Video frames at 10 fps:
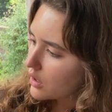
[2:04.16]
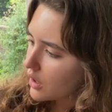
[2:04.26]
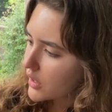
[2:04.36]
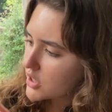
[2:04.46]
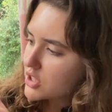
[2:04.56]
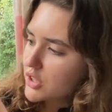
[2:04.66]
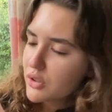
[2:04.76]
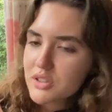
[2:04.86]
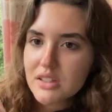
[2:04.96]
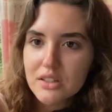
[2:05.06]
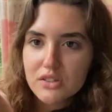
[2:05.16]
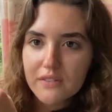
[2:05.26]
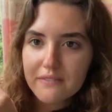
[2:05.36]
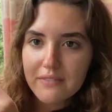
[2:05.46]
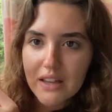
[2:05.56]
I just noticed that there's a
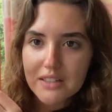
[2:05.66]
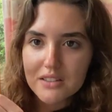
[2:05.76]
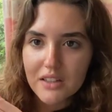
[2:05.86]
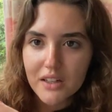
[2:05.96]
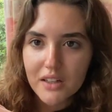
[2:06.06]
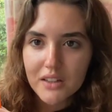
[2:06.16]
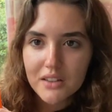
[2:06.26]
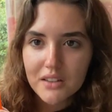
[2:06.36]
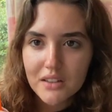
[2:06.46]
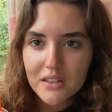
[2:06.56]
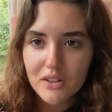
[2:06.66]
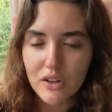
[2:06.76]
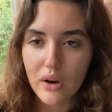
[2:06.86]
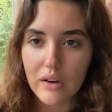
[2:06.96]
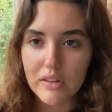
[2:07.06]
face there. I don't
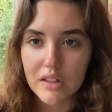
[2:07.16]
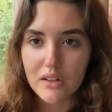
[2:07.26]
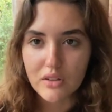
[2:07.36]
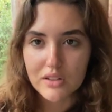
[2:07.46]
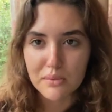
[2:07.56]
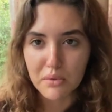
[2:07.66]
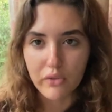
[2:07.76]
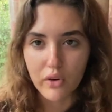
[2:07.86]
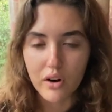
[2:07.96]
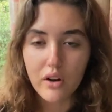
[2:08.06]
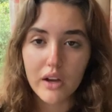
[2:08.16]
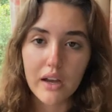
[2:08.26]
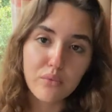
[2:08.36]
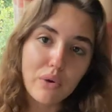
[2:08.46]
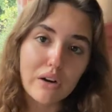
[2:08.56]
know how I didn't notice that before.
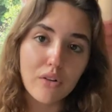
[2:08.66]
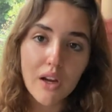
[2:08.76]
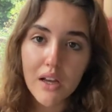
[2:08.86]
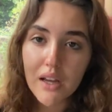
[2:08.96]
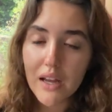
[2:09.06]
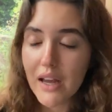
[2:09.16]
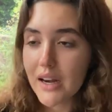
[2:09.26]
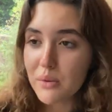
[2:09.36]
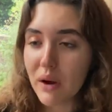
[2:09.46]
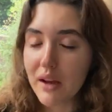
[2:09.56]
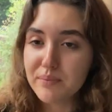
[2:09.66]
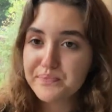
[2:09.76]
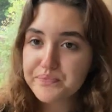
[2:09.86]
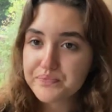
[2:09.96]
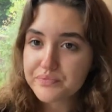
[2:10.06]
Okay, well, anyway,
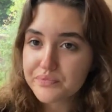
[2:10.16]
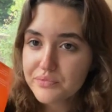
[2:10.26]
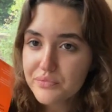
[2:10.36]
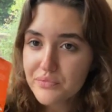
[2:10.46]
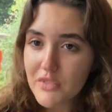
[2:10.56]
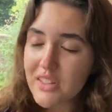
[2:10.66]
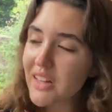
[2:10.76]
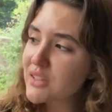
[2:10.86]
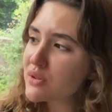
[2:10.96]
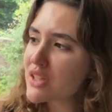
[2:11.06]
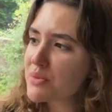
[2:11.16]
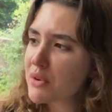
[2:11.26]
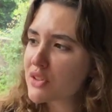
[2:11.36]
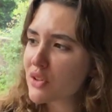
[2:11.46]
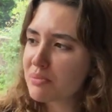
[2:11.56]
that's what these
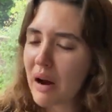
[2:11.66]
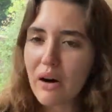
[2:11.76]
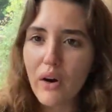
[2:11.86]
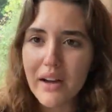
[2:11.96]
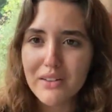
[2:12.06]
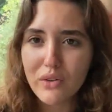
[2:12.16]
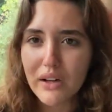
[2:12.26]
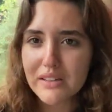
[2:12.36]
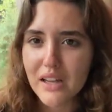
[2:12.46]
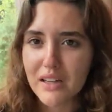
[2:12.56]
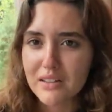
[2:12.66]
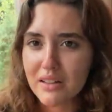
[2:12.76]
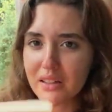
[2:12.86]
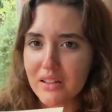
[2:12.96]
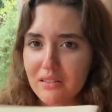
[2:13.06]
books are about. I don't
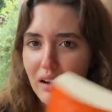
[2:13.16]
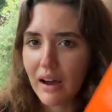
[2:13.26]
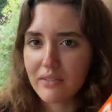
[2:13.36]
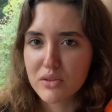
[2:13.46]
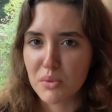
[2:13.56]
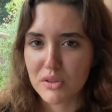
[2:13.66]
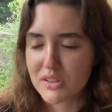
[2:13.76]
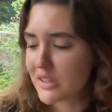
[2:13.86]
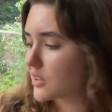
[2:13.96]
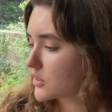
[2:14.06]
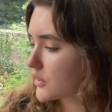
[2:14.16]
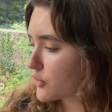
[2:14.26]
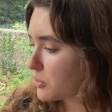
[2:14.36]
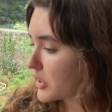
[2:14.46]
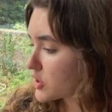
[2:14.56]
exactly have the most detailed
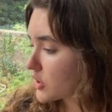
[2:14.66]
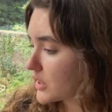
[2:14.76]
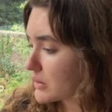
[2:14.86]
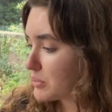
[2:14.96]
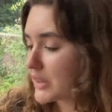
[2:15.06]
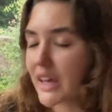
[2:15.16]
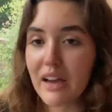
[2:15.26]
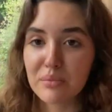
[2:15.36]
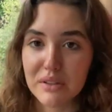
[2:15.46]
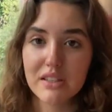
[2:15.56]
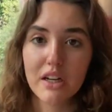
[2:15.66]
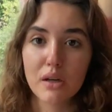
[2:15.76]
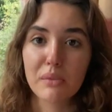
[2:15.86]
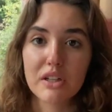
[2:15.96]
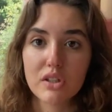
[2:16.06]
information on them, but they have been sitting
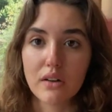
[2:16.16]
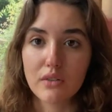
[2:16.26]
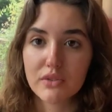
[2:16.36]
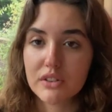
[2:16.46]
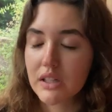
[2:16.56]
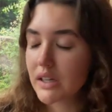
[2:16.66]
on my shelves.